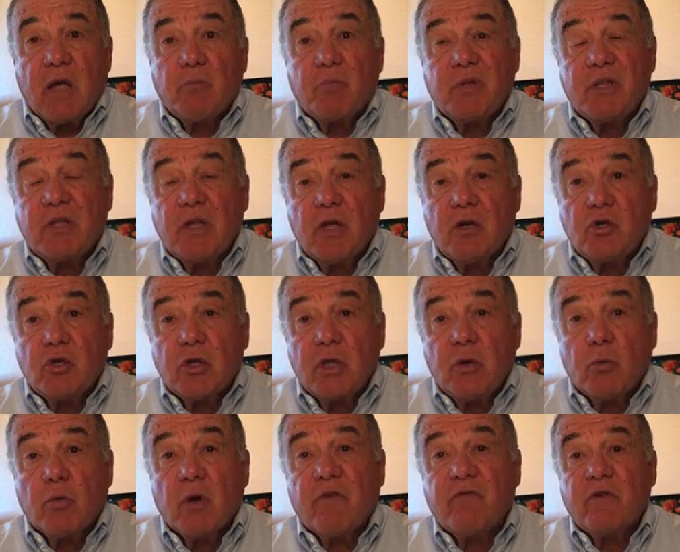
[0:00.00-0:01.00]
and
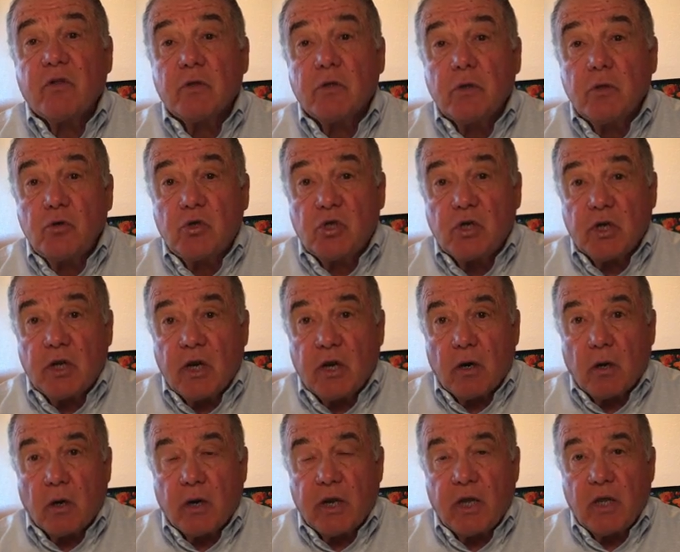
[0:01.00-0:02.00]
potentially
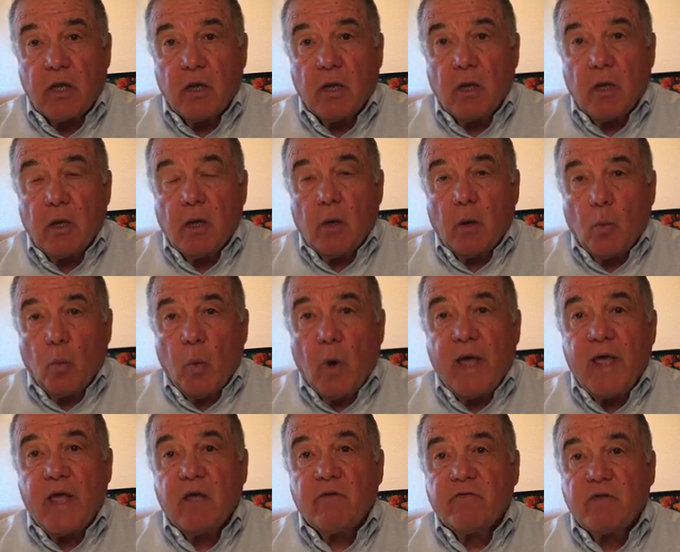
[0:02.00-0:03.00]
revolutionary
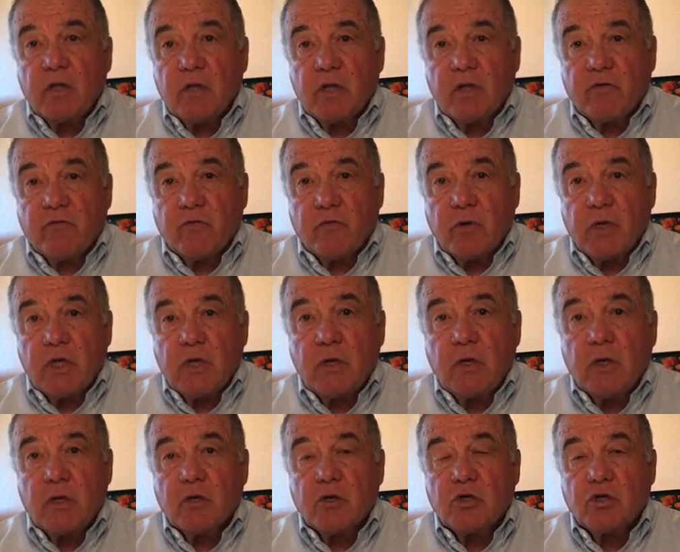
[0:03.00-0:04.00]
way of
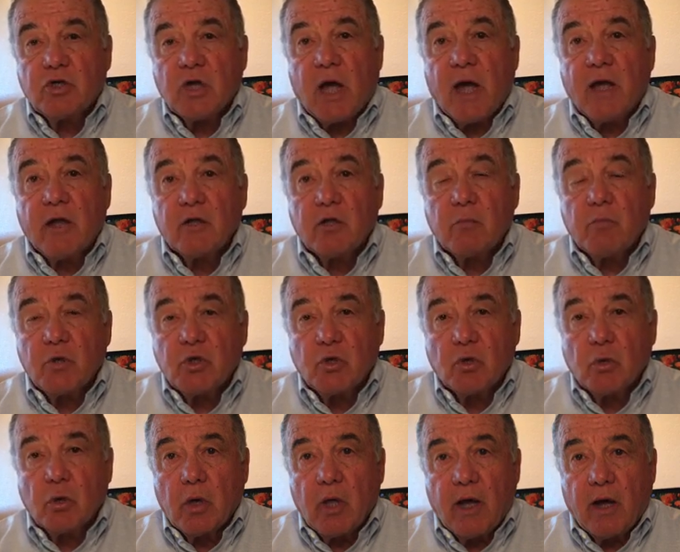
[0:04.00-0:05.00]
delivering child and
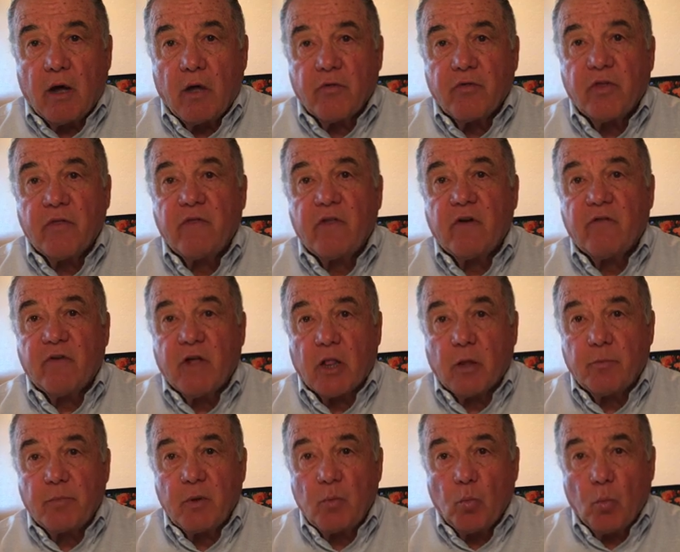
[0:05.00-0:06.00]
maternal health in the
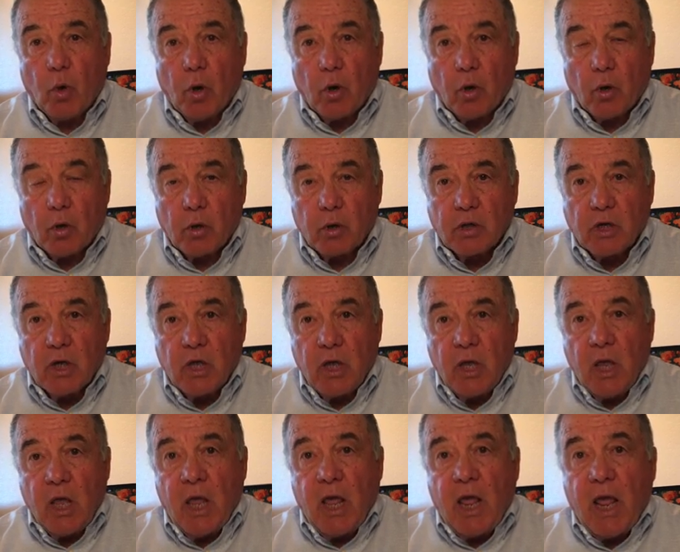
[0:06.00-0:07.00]
developing world,
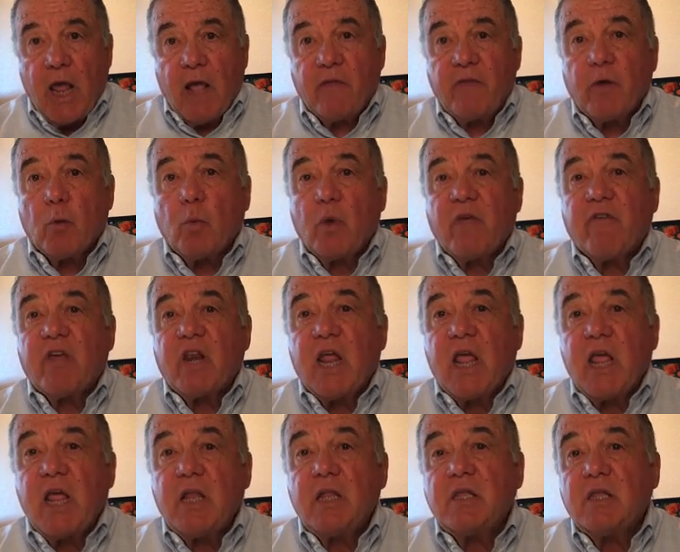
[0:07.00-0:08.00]
and that we have an
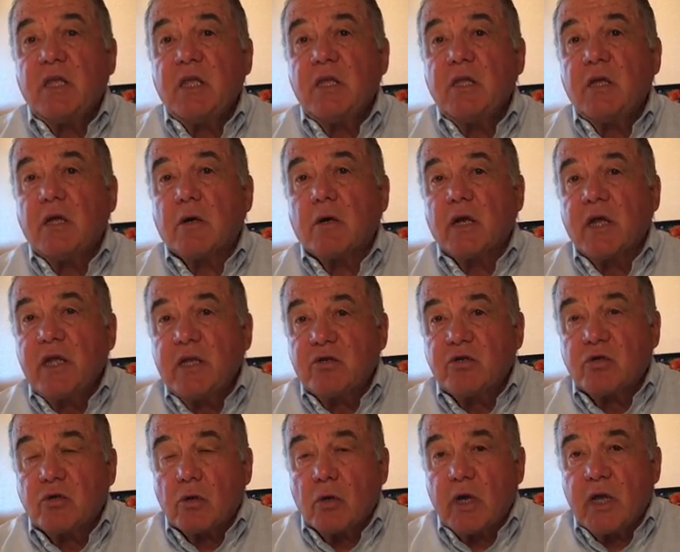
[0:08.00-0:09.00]
18-year
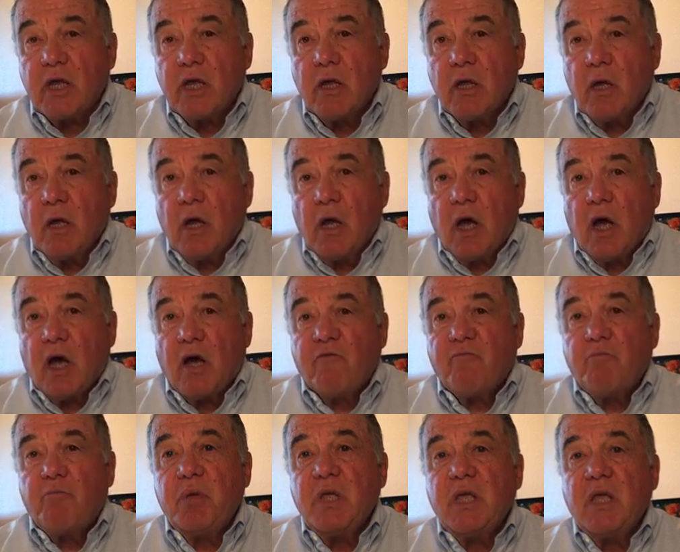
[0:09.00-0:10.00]
history
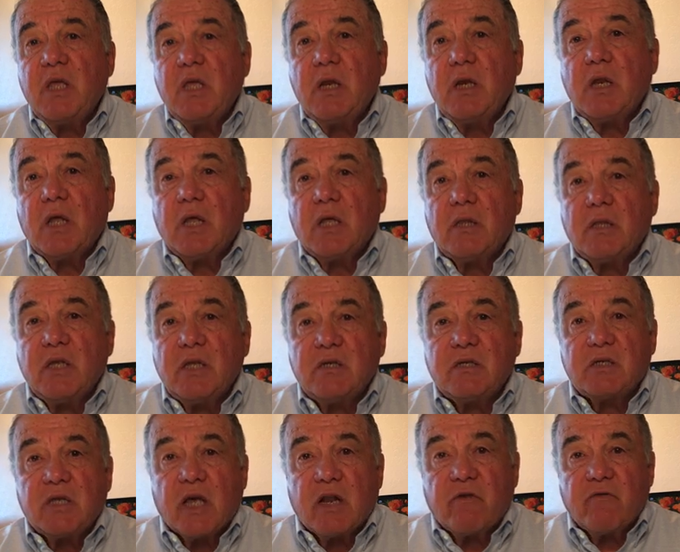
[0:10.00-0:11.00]
of being in
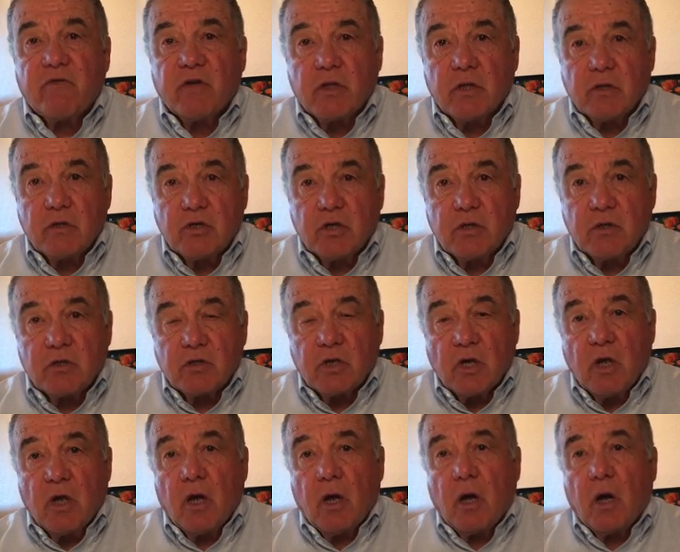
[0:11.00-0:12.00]
these set of villages
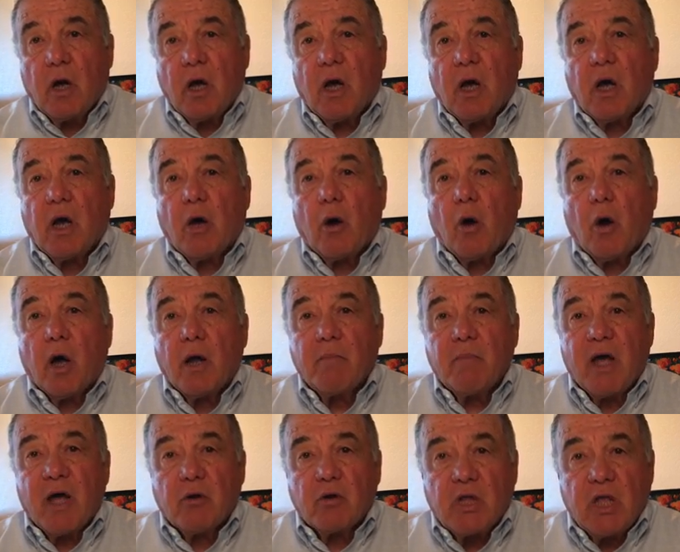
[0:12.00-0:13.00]

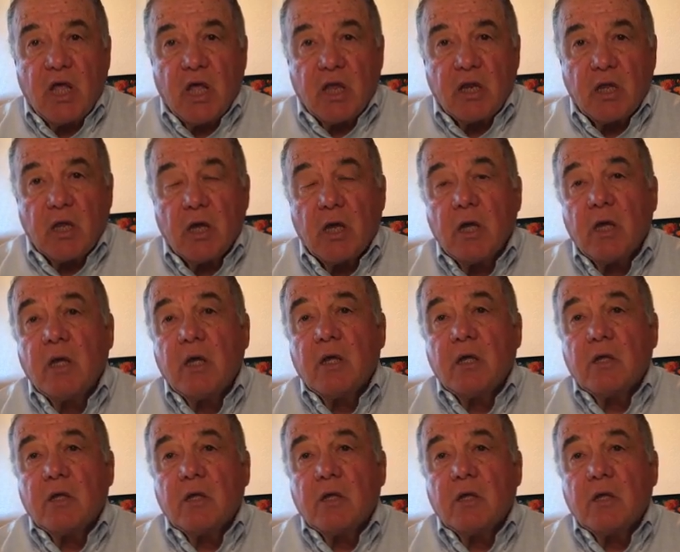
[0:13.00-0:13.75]
on Mount Kenya,